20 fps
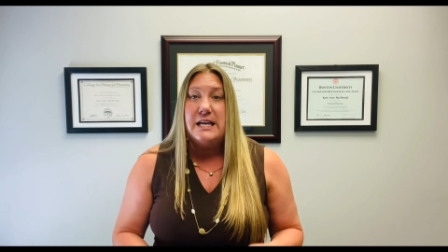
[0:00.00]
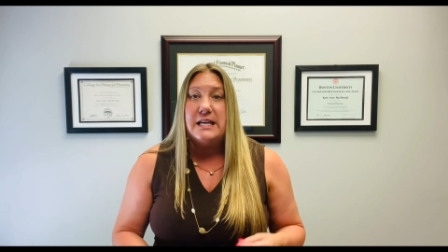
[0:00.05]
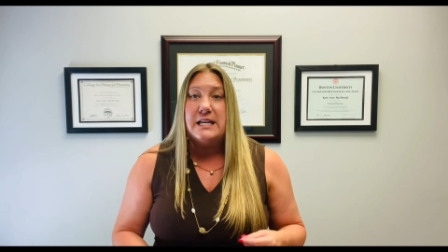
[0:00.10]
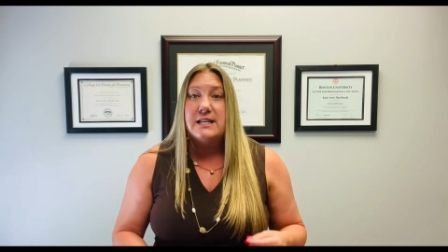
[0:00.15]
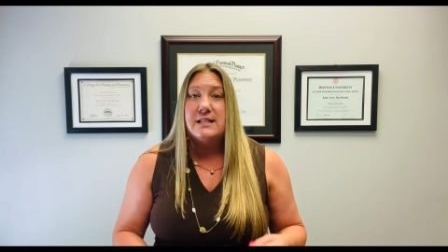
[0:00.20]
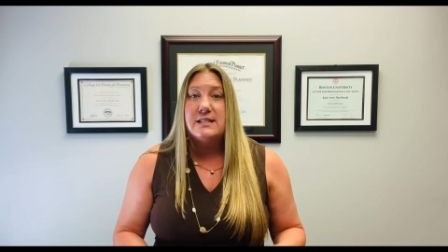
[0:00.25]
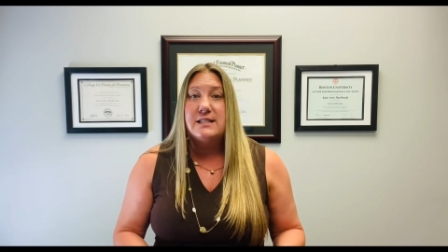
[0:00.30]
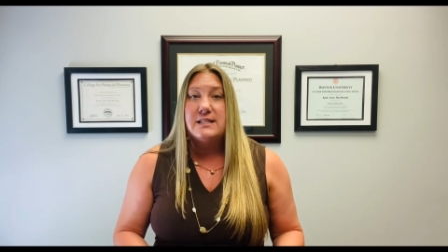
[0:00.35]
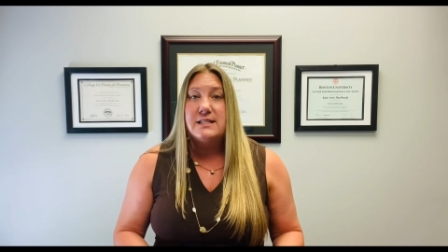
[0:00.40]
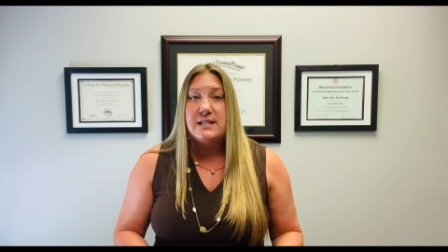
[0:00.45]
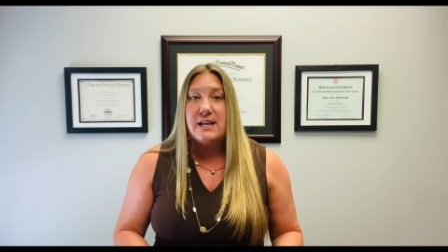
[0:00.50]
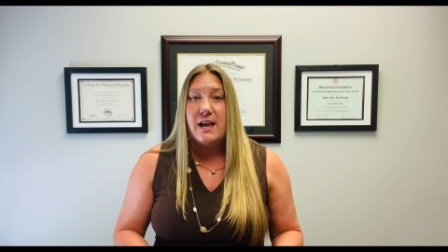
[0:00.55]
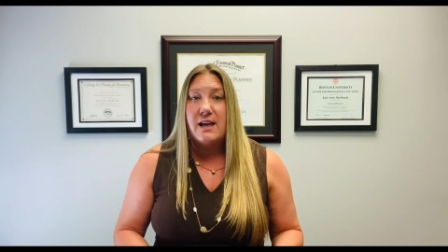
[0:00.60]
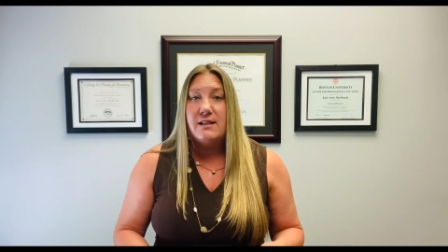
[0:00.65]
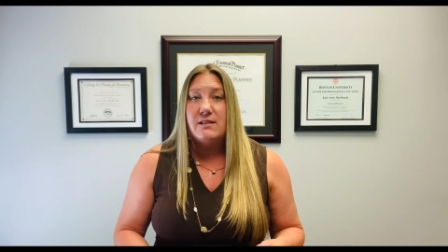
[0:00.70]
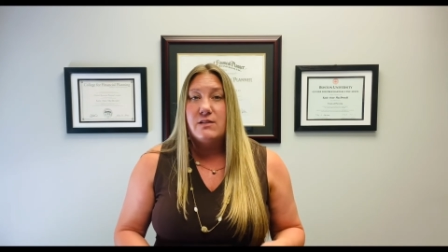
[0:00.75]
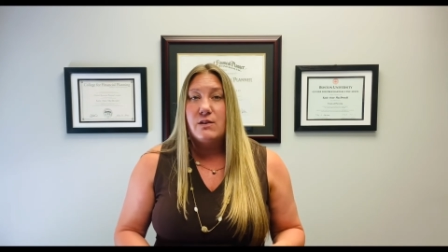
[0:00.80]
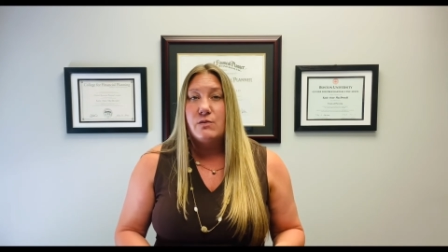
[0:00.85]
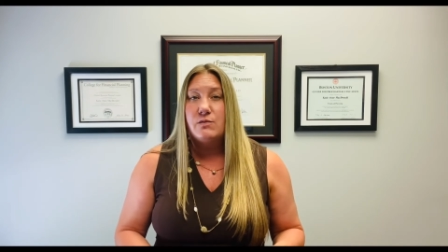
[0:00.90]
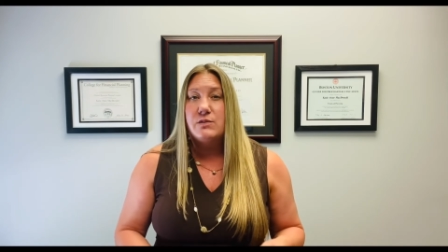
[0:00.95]

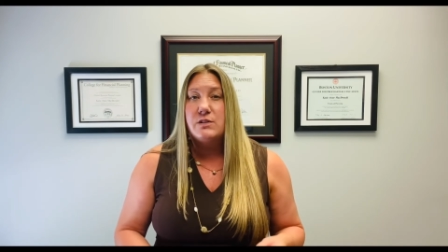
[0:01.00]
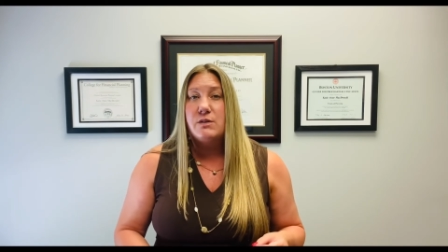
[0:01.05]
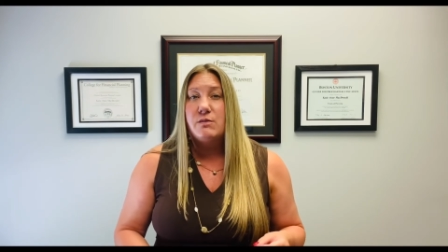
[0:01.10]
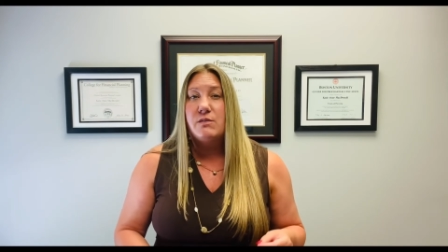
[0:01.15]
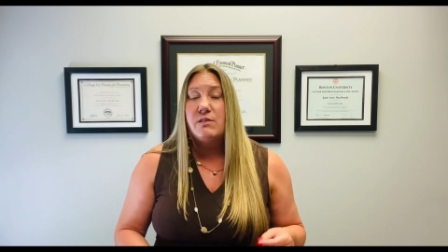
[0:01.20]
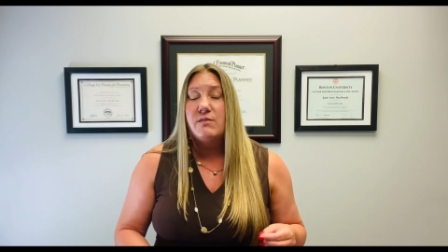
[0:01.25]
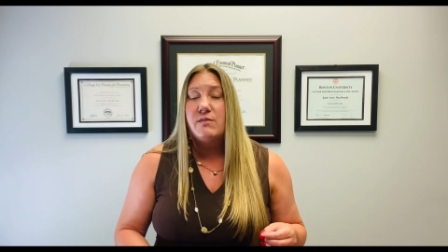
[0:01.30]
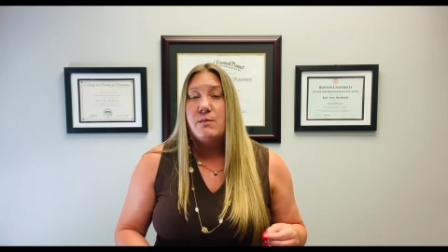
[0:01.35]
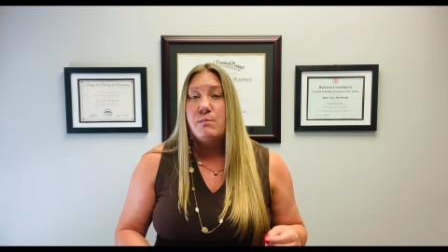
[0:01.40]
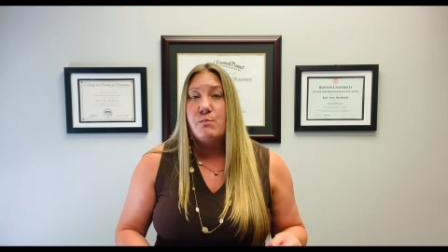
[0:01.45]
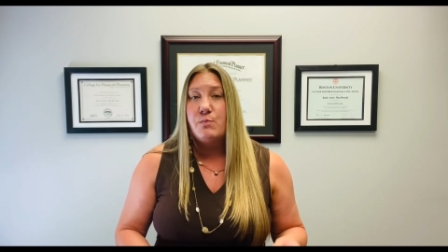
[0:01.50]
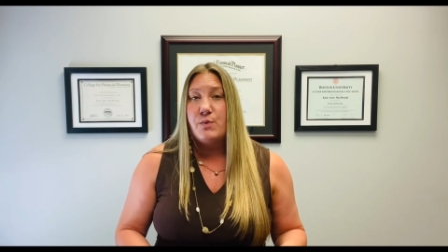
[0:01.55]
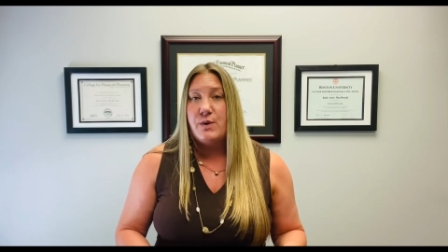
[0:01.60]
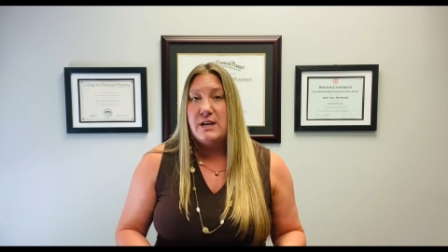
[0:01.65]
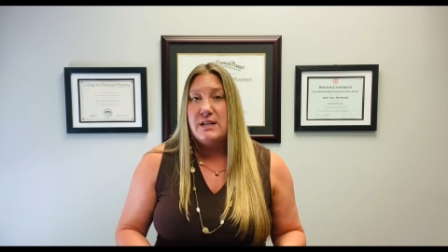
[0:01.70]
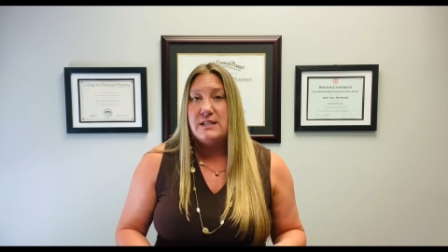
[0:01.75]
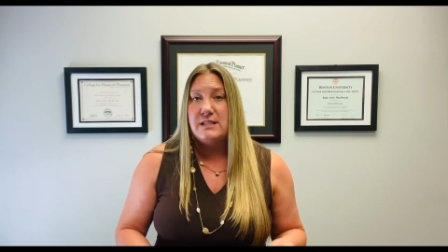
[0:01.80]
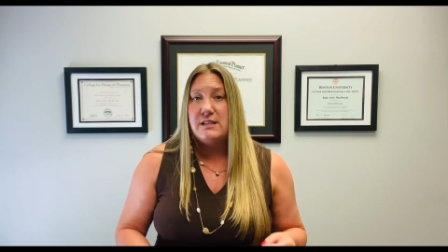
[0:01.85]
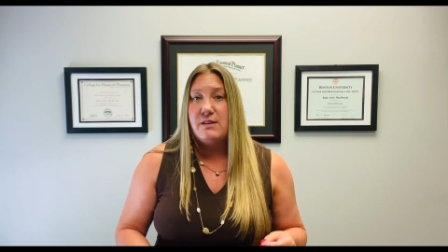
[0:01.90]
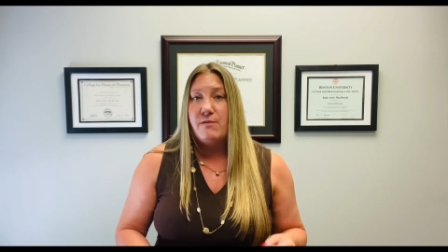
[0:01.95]
Instead, those who have
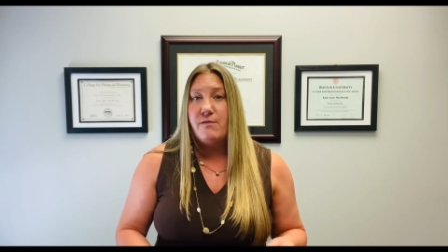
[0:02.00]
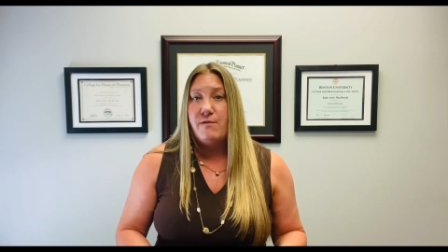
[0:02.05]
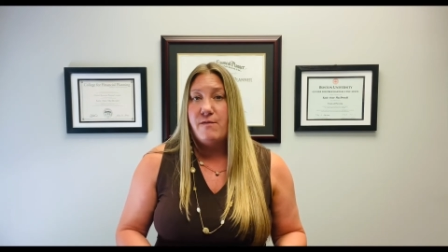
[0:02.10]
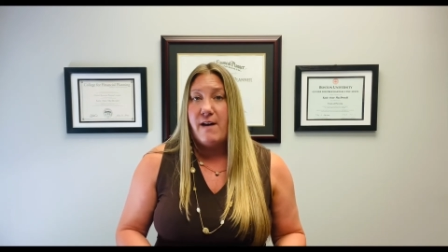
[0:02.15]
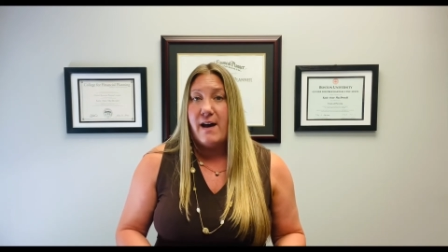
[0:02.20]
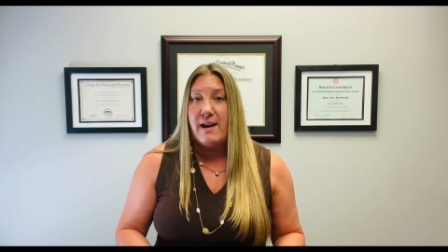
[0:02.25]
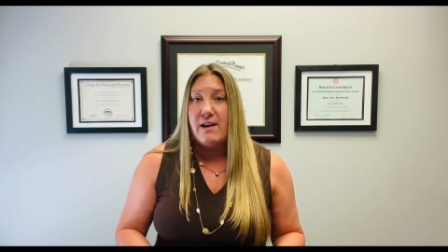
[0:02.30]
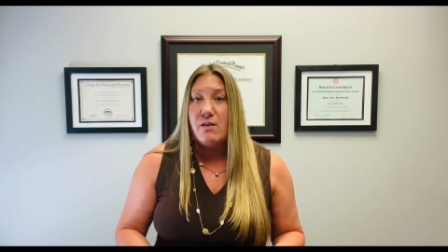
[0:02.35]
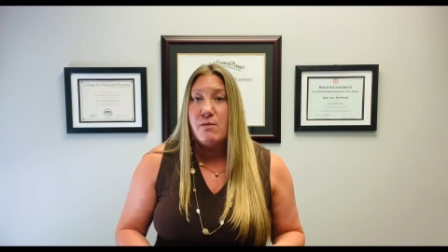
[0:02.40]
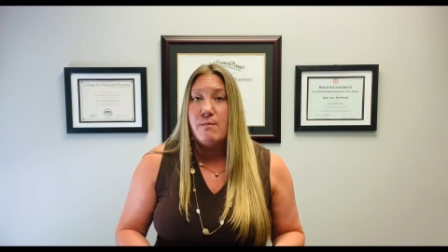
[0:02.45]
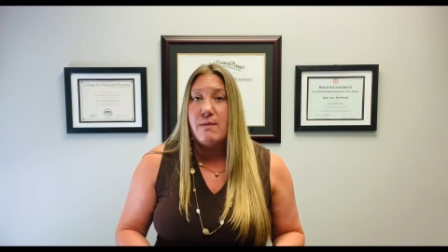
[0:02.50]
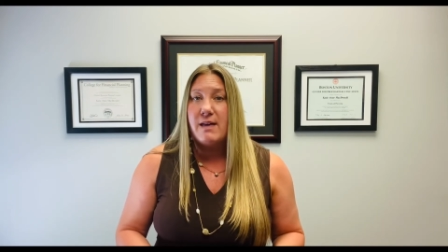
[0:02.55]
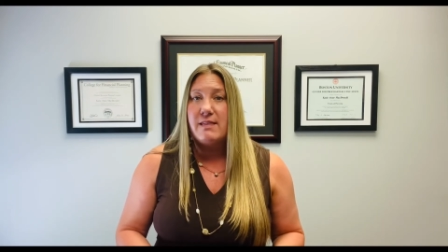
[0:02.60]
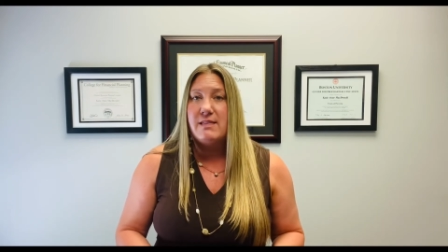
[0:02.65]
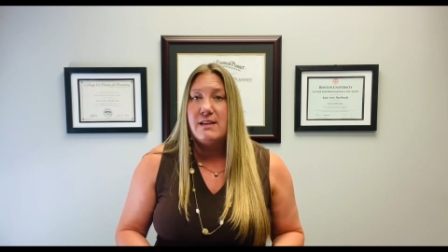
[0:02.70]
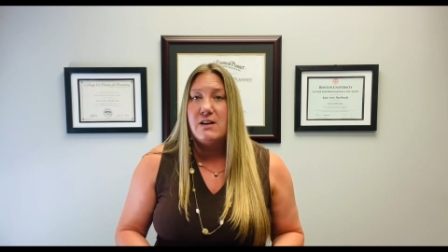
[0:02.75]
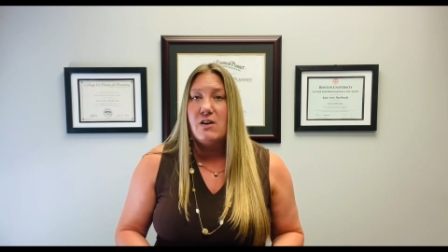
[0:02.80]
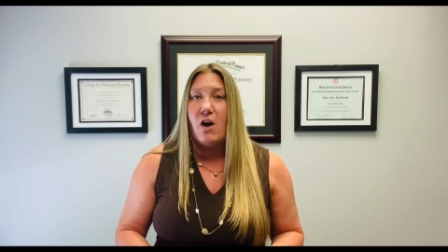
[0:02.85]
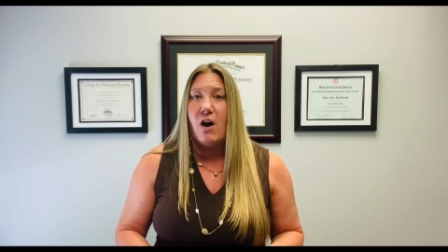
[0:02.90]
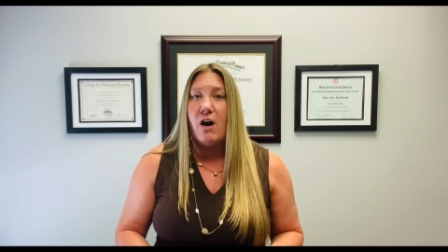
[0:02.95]
embraced the FIRE
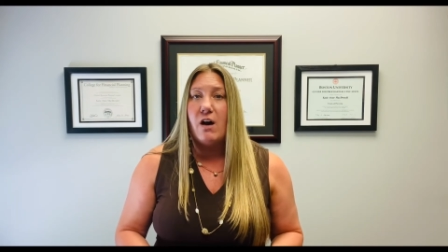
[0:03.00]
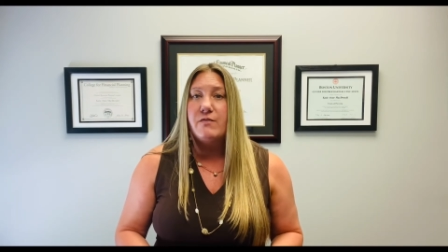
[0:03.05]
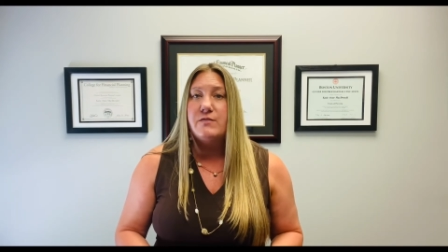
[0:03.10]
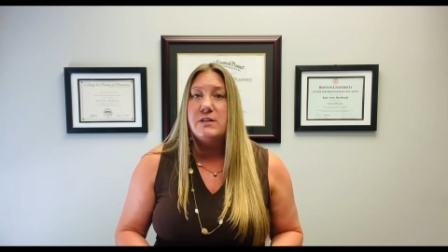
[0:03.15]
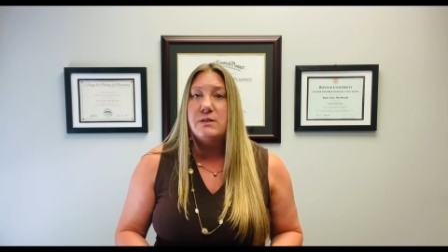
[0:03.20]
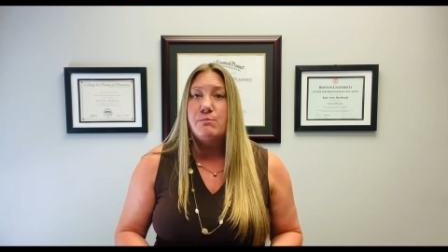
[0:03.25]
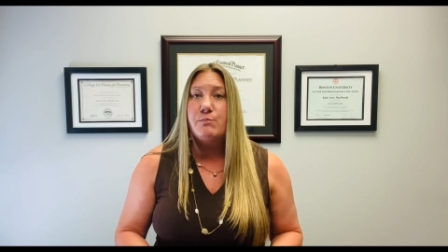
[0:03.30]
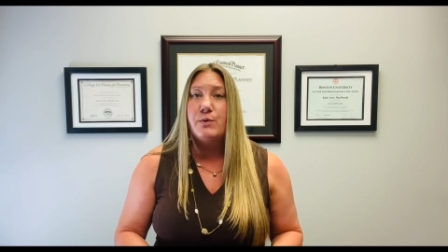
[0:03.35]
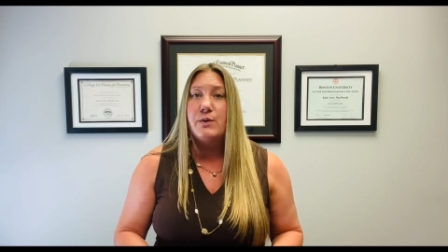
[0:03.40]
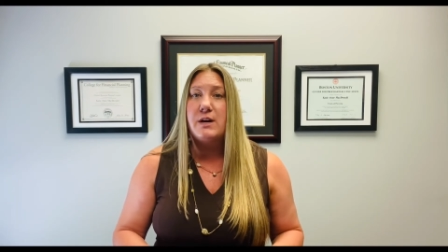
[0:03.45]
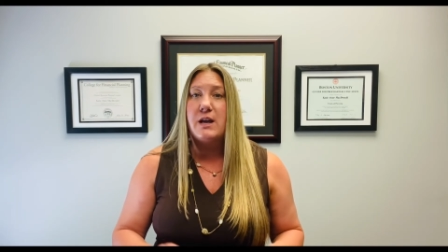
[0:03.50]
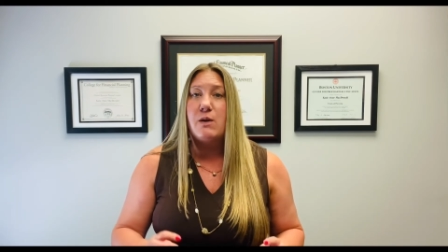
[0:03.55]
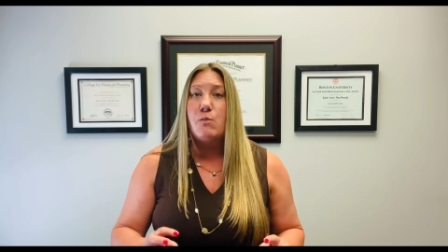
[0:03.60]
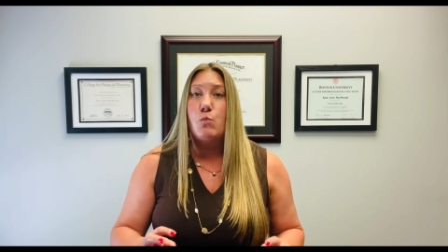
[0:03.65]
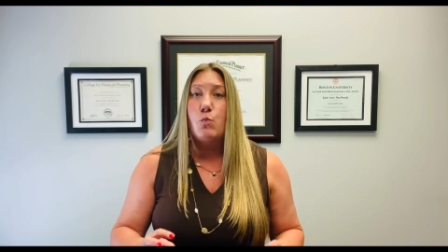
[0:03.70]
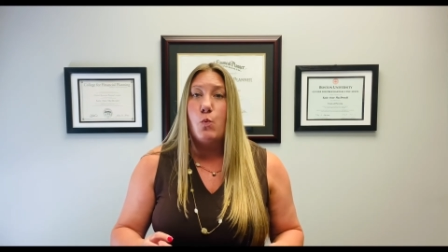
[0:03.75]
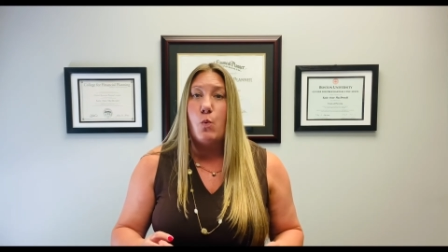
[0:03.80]
method often put a